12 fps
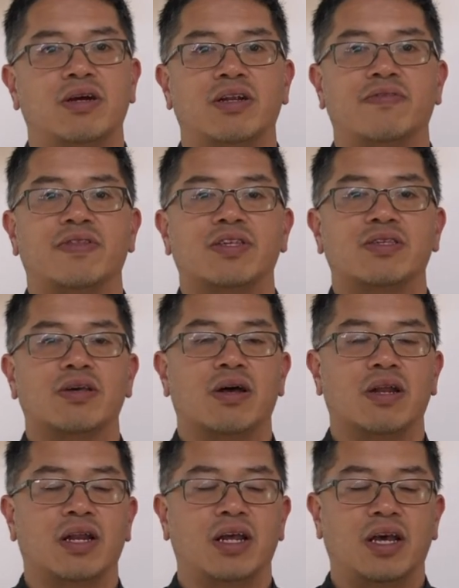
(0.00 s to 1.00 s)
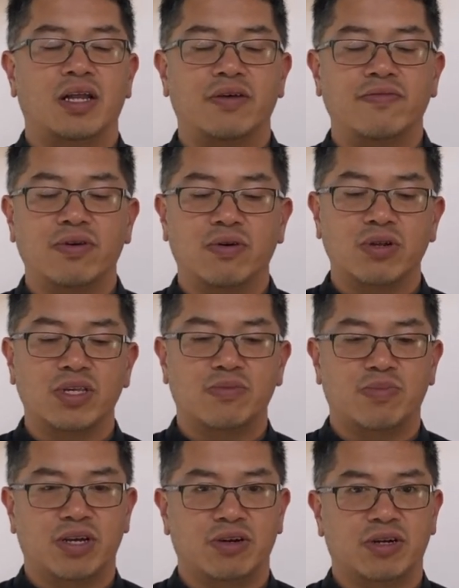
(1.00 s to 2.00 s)
and of the Son, and of the Holy
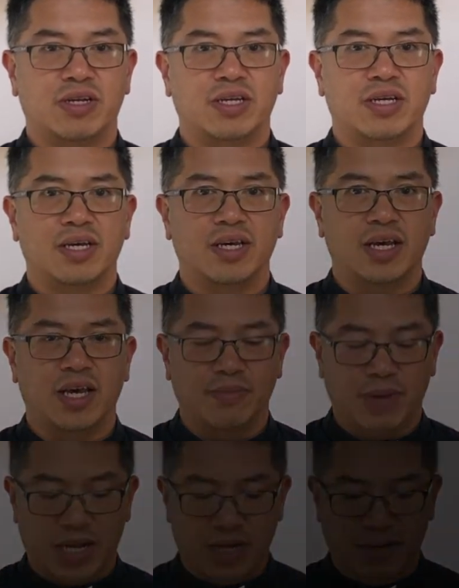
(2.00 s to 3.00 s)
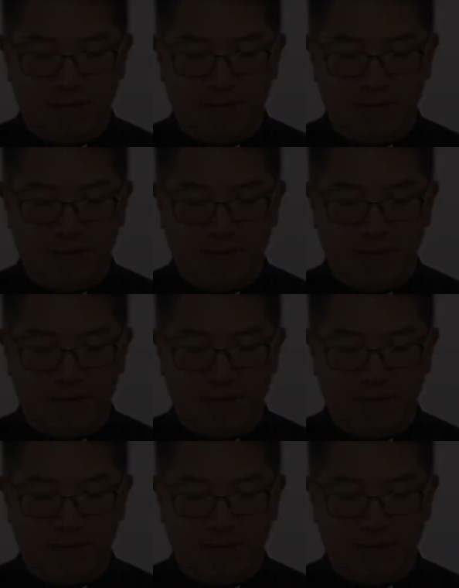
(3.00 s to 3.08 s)
Spirit, Amen.